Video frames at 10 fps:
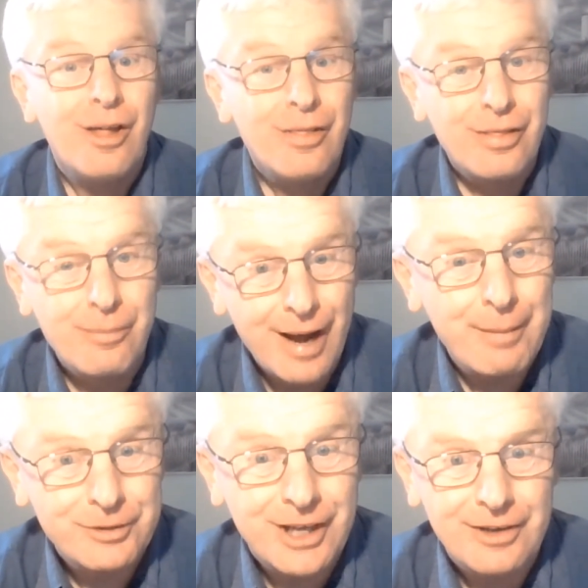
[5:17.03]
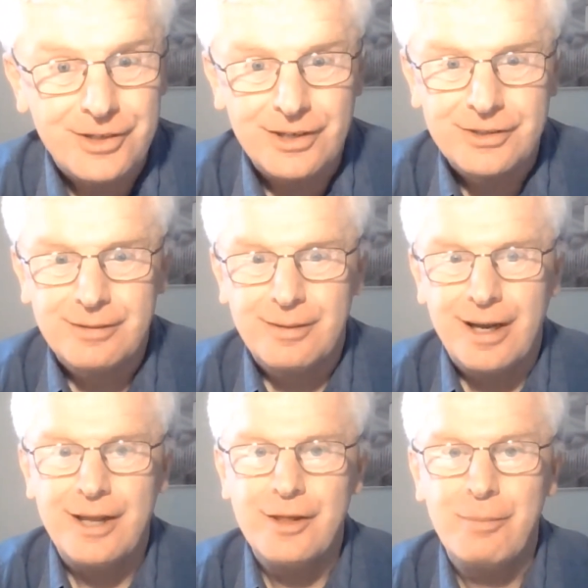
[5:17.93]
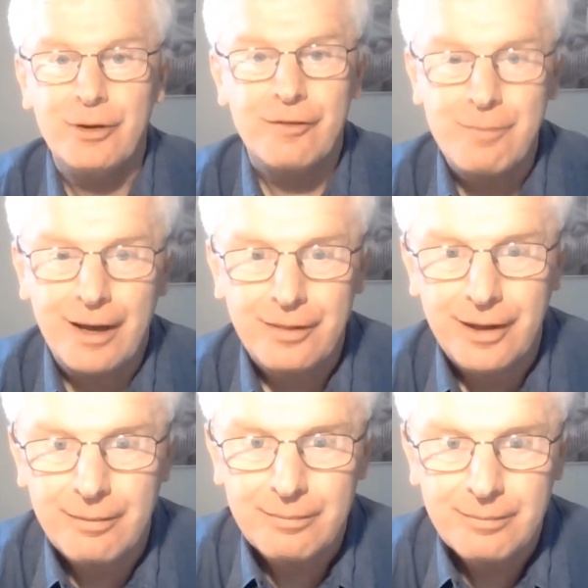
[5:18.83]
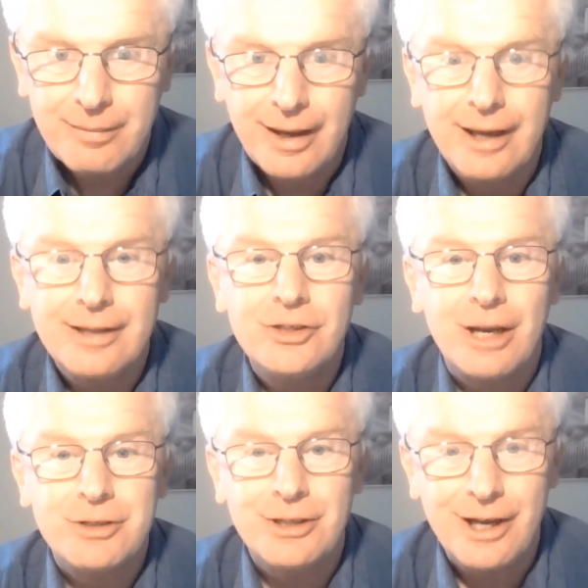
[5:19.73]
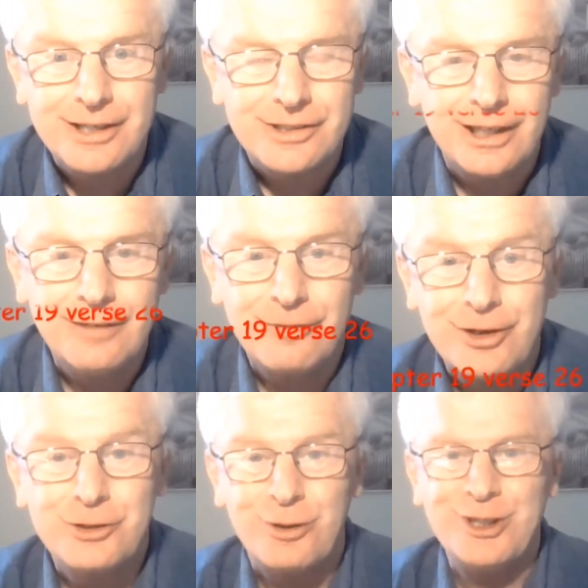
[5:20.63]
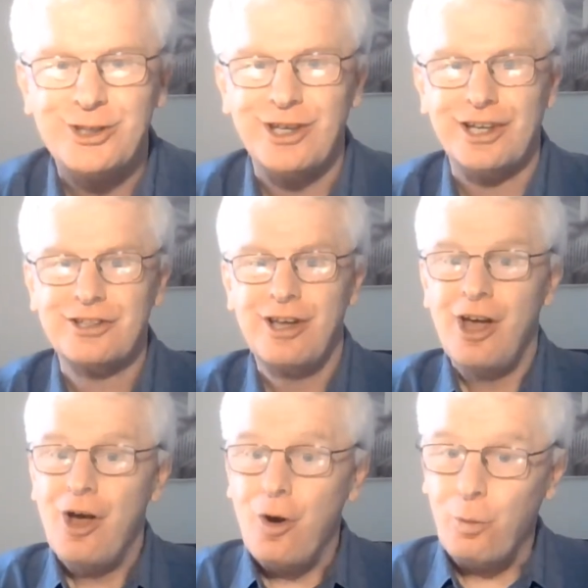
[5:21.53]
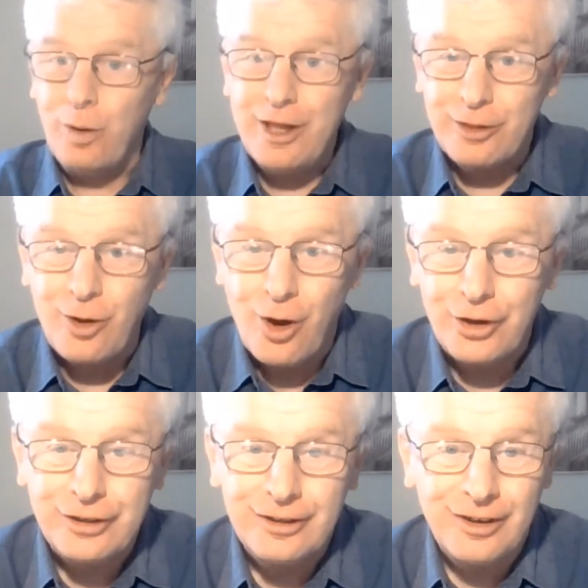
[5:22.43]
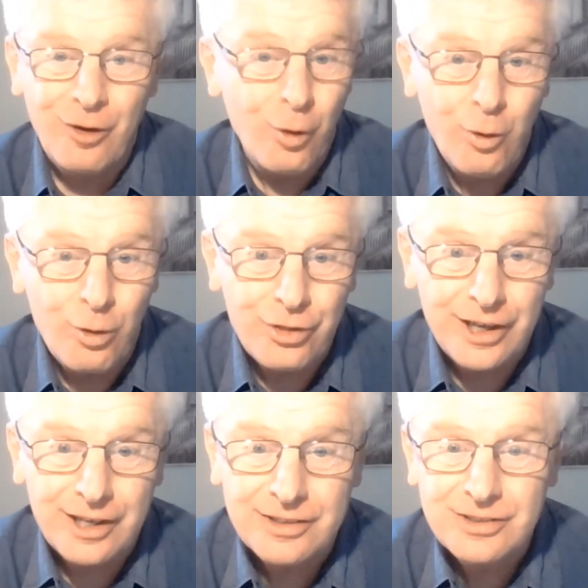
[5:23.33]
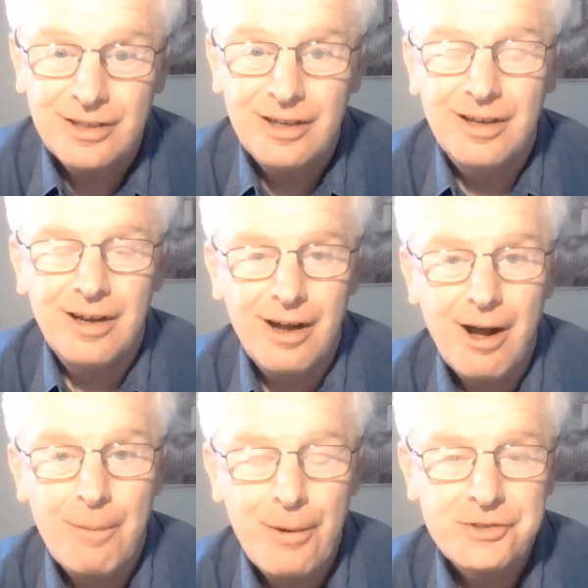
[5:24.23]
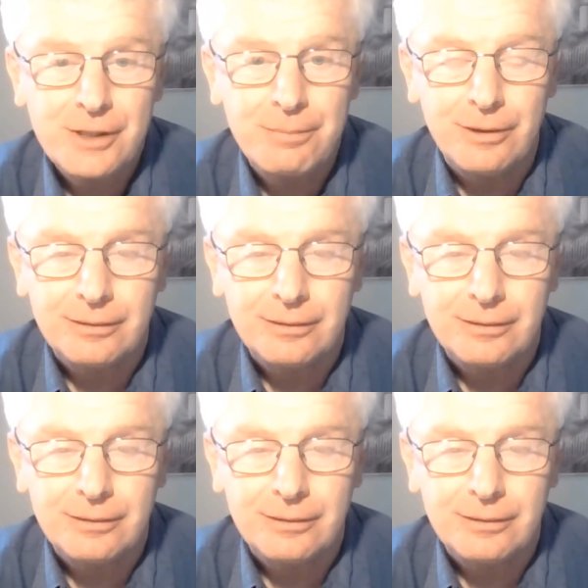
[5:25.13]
The Bible tells us in the book of Matthew, in chapter 19, verse 26, with God, all things are possible.